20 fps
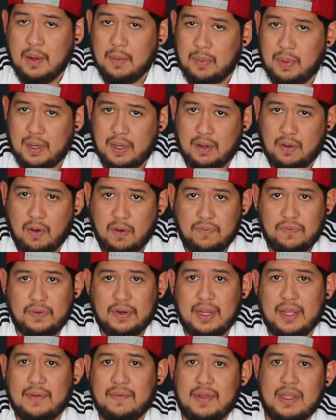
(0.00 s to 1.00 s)
but
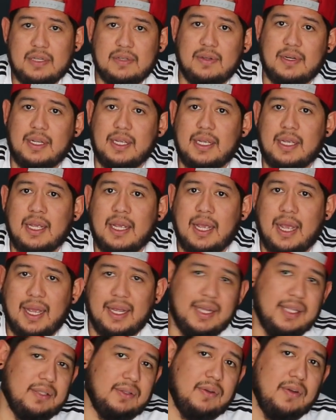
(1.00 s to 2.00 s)
hopefully eventually
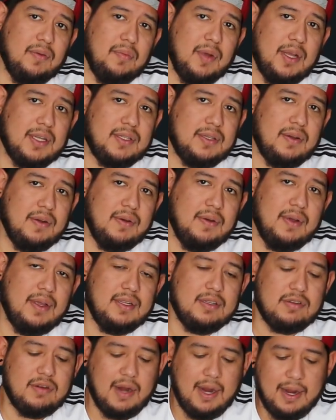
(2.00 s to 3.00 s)
I get to go to Mexico
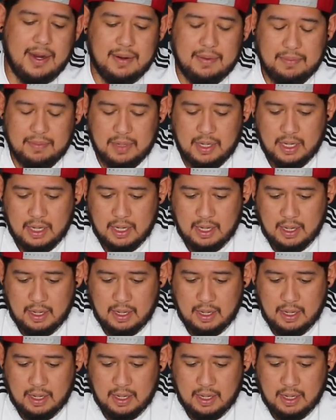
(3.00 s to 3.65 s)
and try them.